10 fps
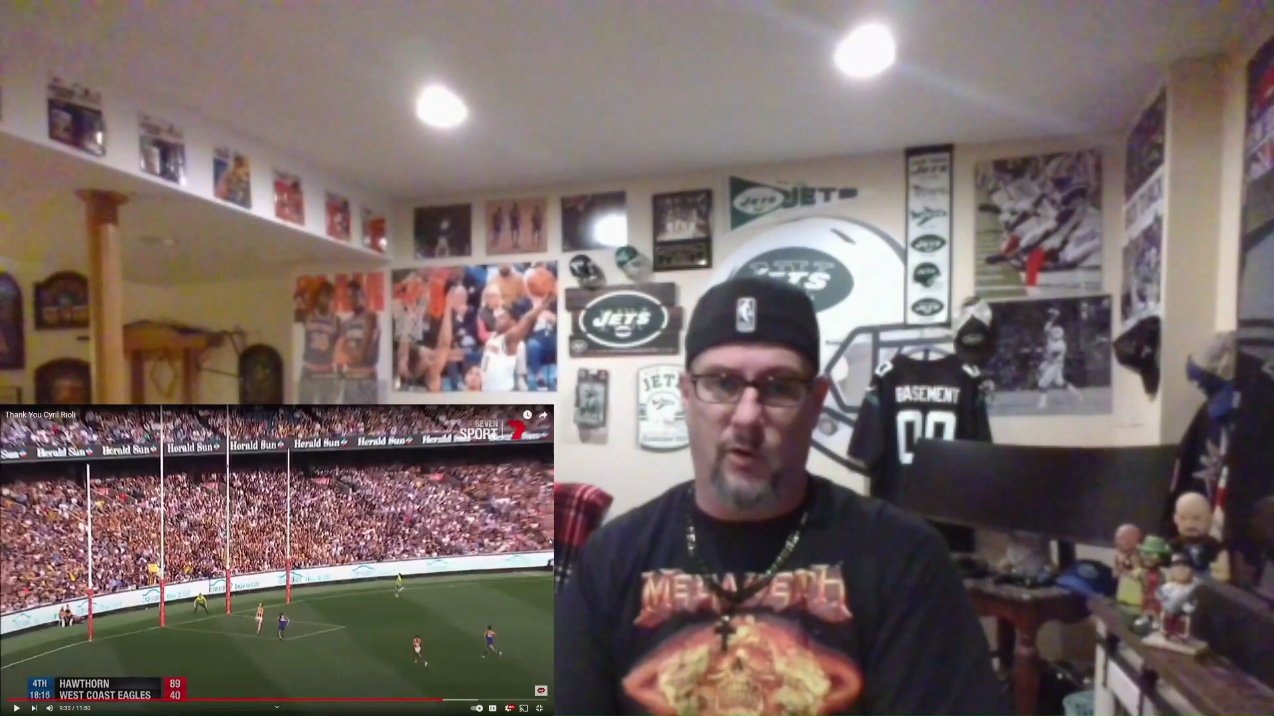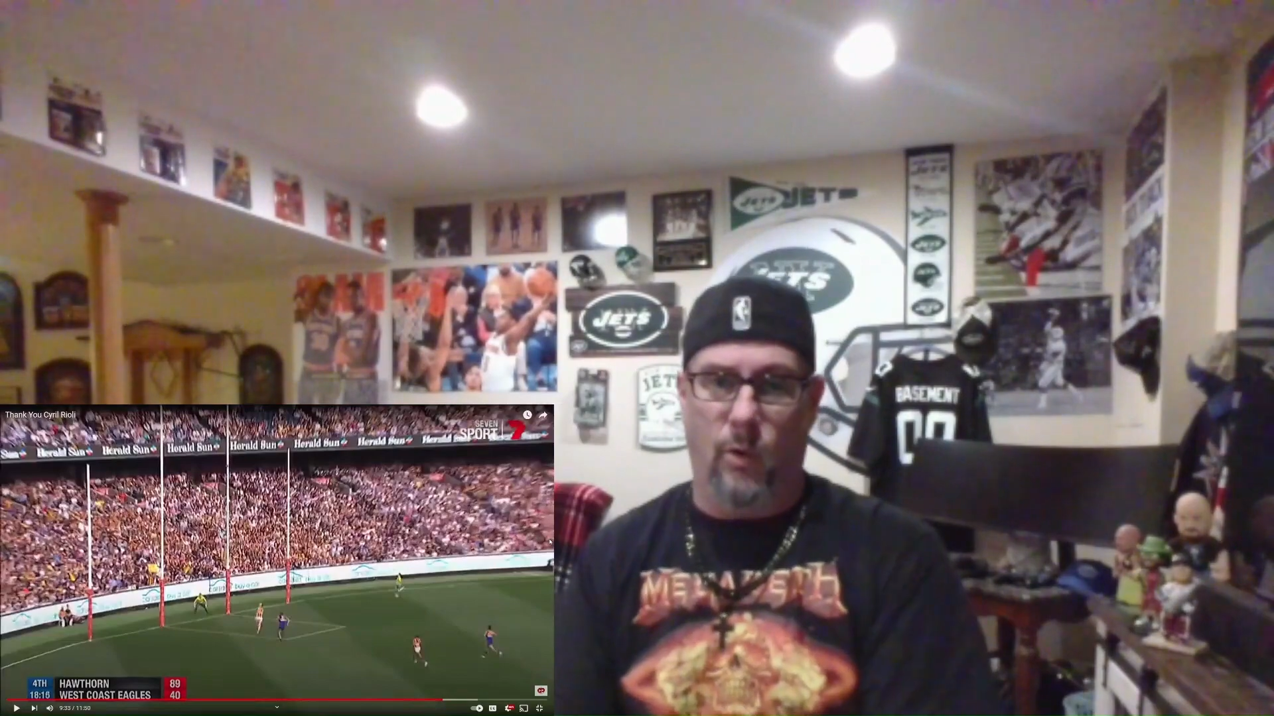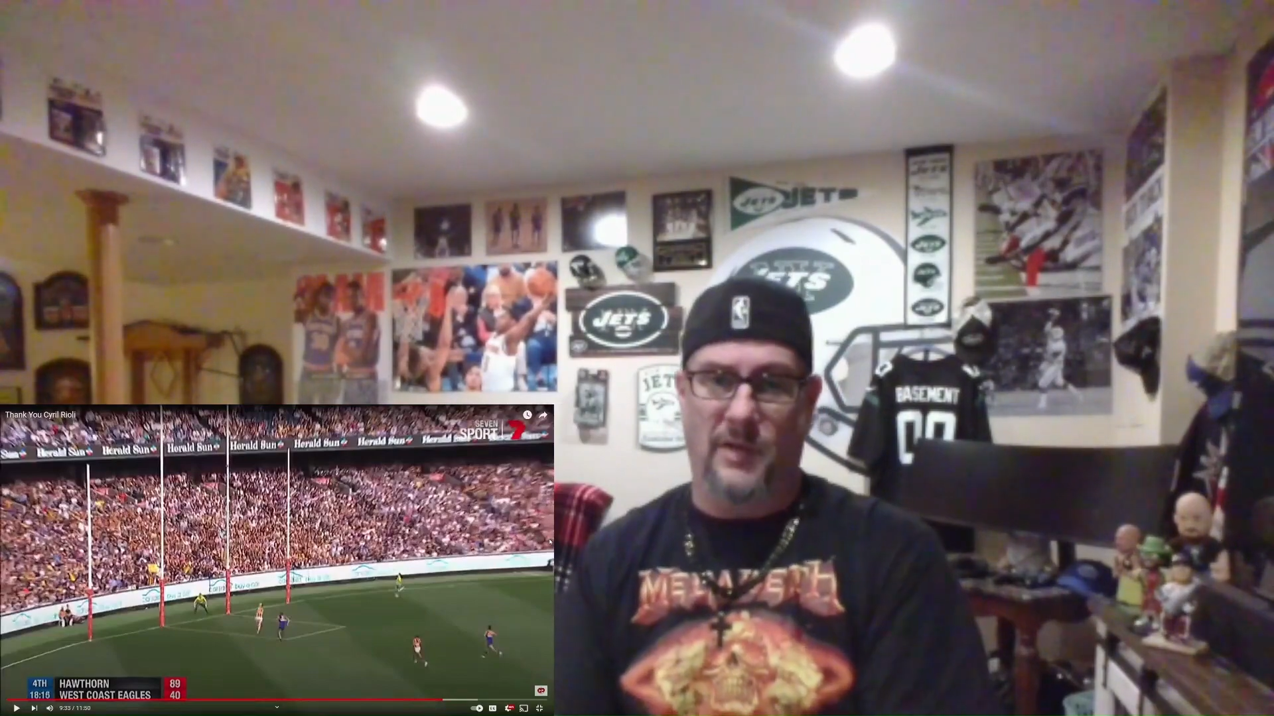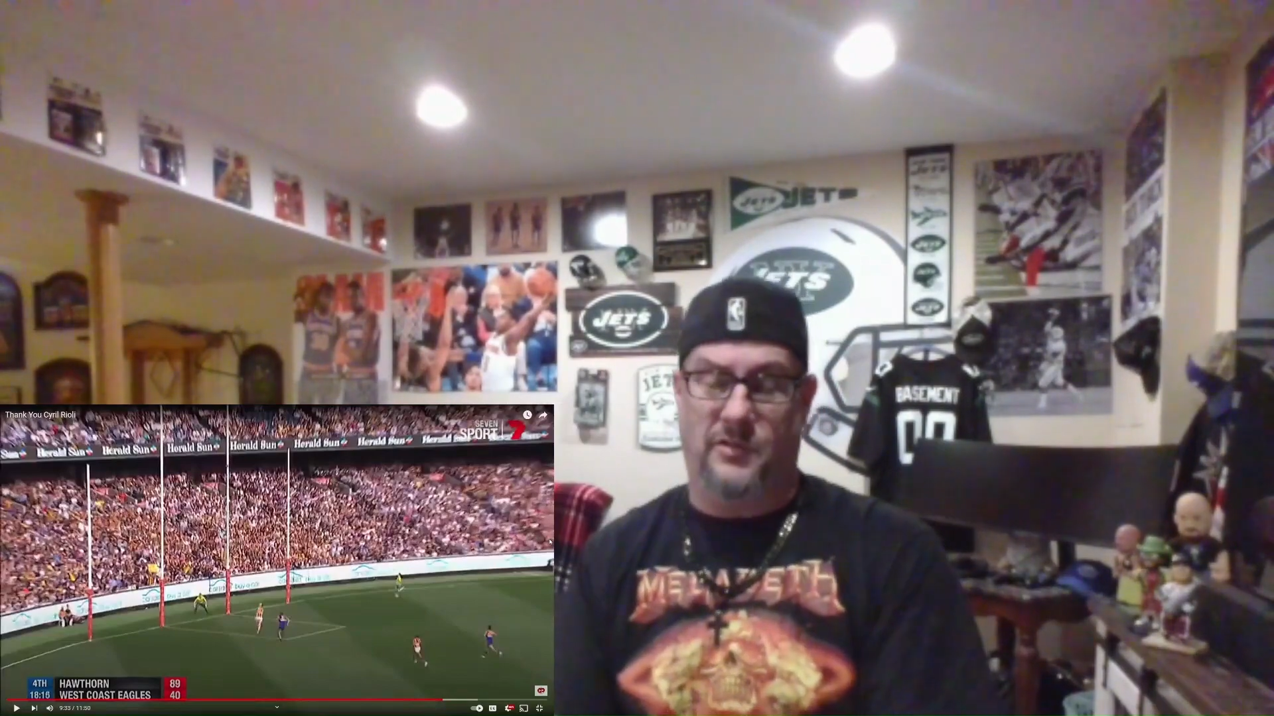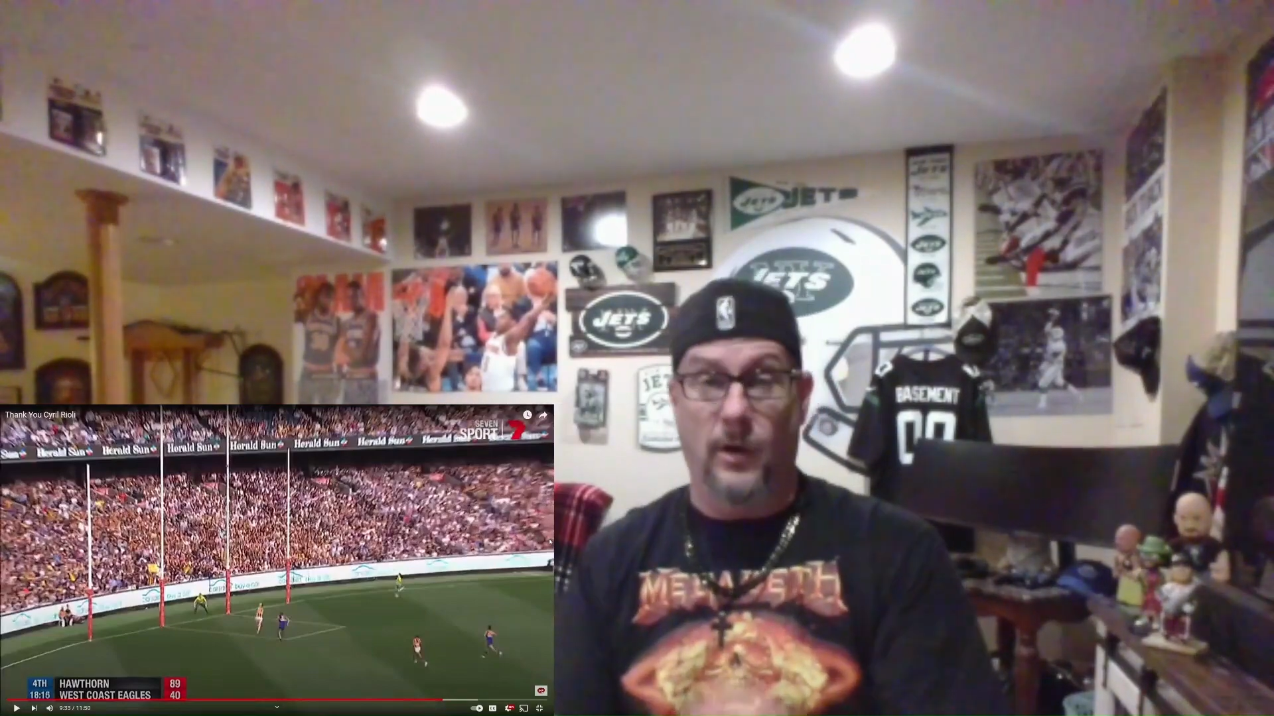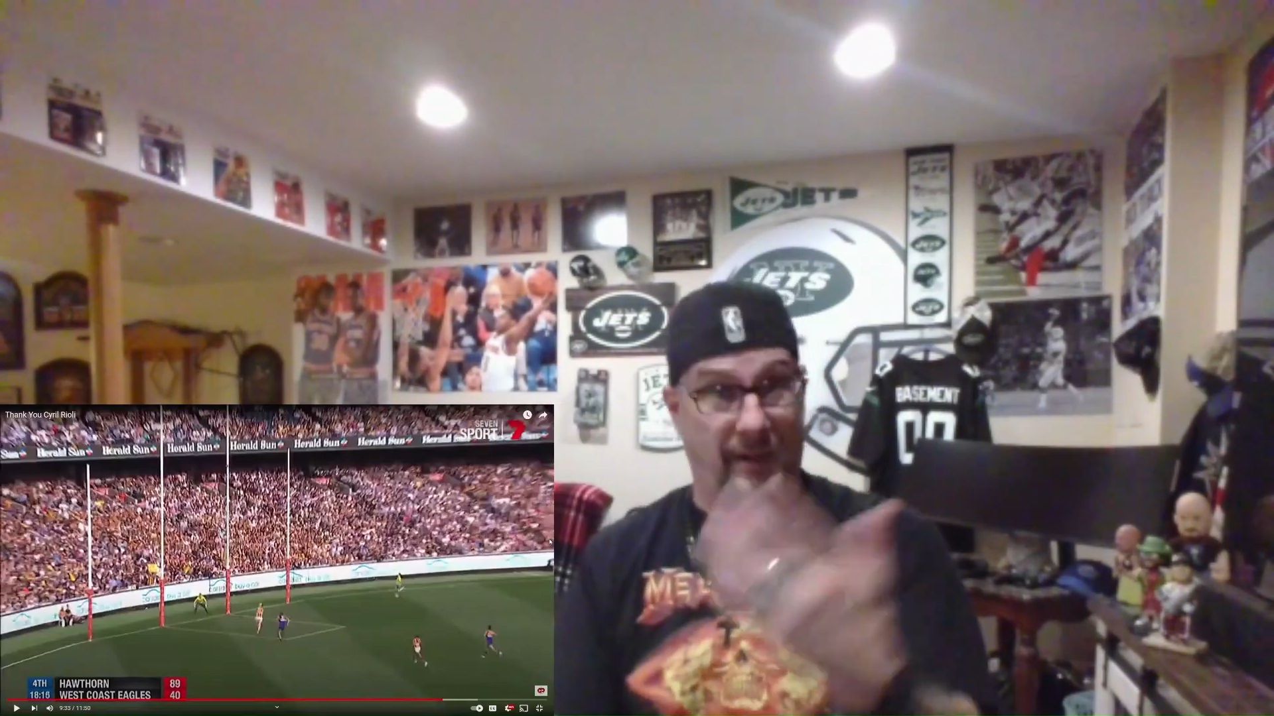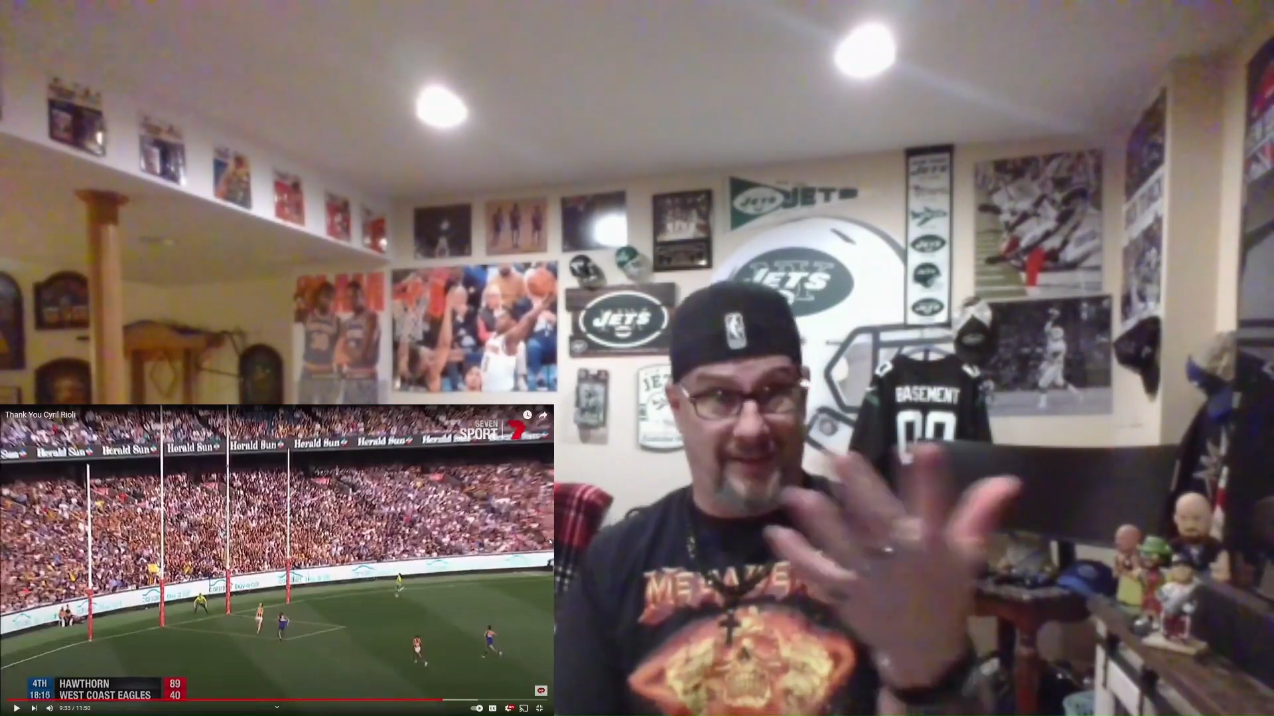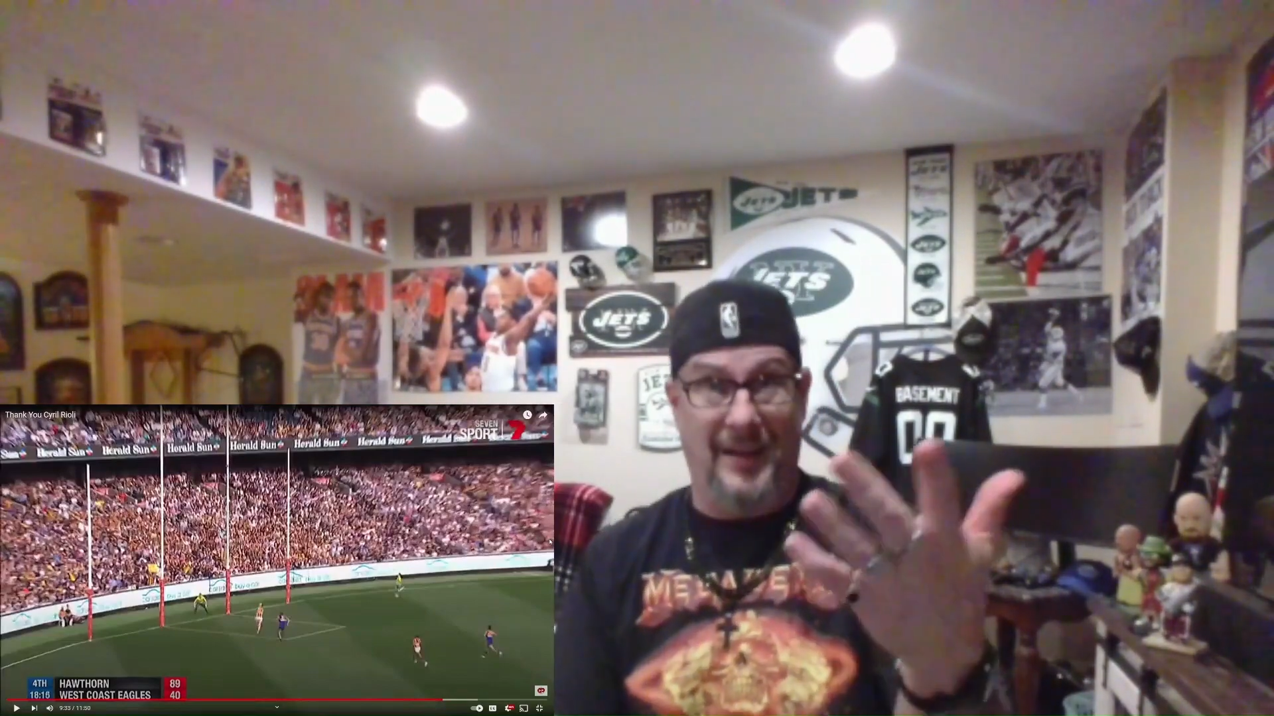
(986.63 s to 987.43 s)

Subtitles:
question or to